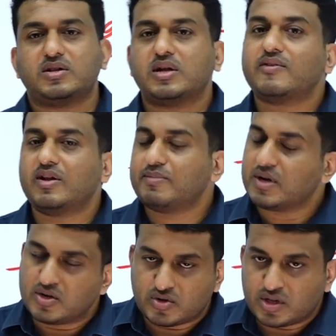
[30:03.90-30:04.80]
and developing
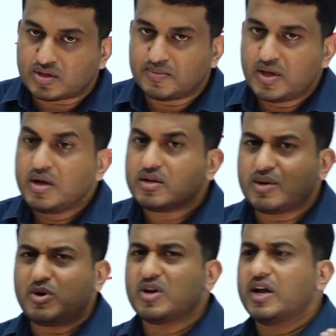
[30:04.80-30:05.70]
countries. So
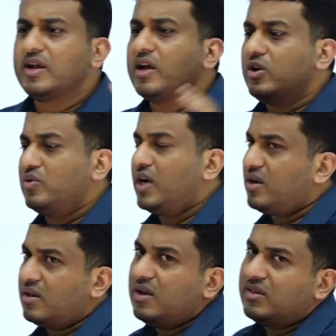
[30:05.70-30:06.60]
I'm not getting into
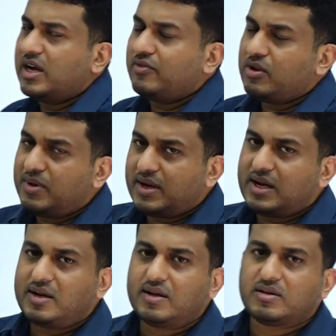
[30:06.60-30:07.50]
that. That will be
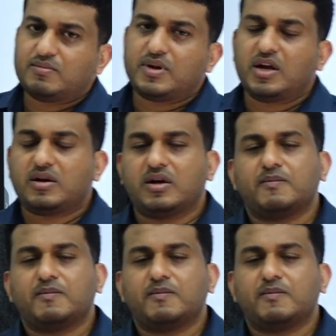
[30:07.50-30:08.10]
dealt in a separate